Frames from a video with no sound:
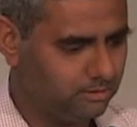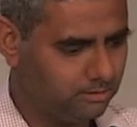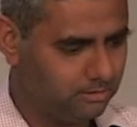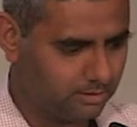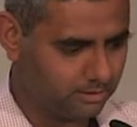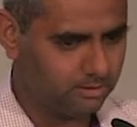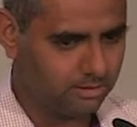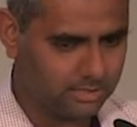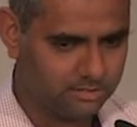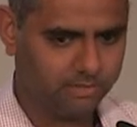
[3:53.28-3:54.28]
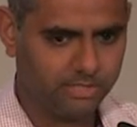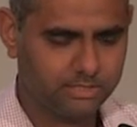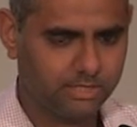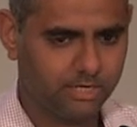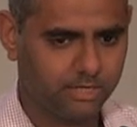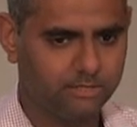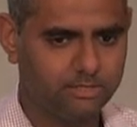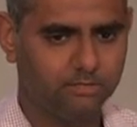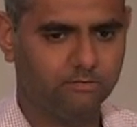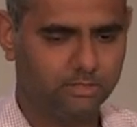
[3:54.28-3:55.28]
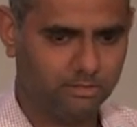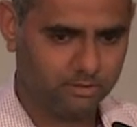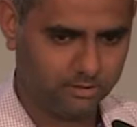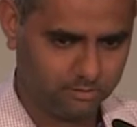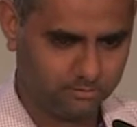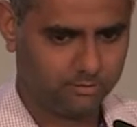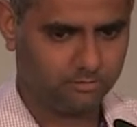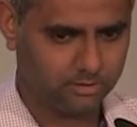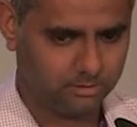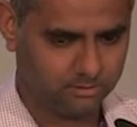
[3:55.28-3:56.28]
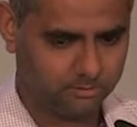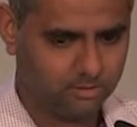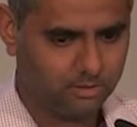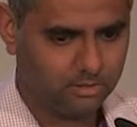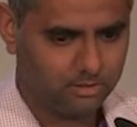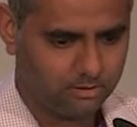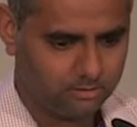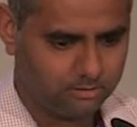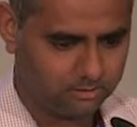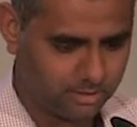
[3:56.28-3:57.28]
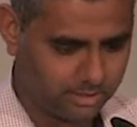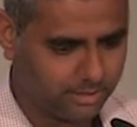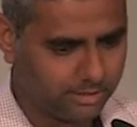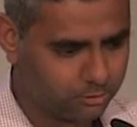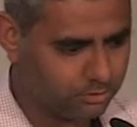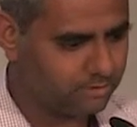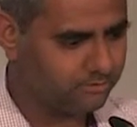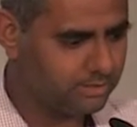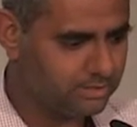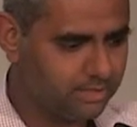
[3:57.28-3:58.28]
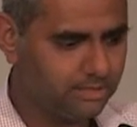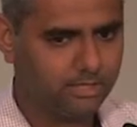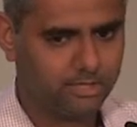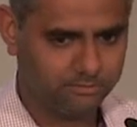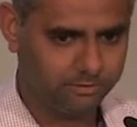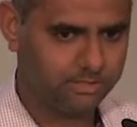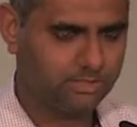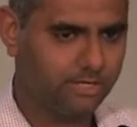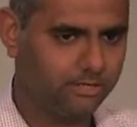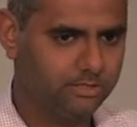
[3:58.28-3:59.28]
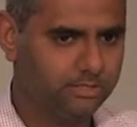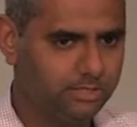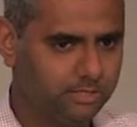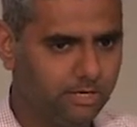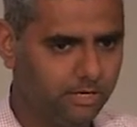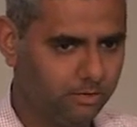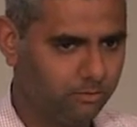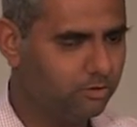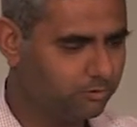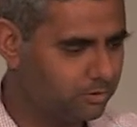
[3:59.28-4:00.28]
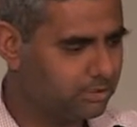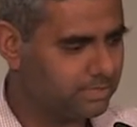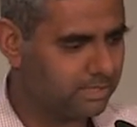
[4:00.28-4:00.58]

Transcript: the classification accuracy of the currently chosen features and the classification accuracy till now. Of course, this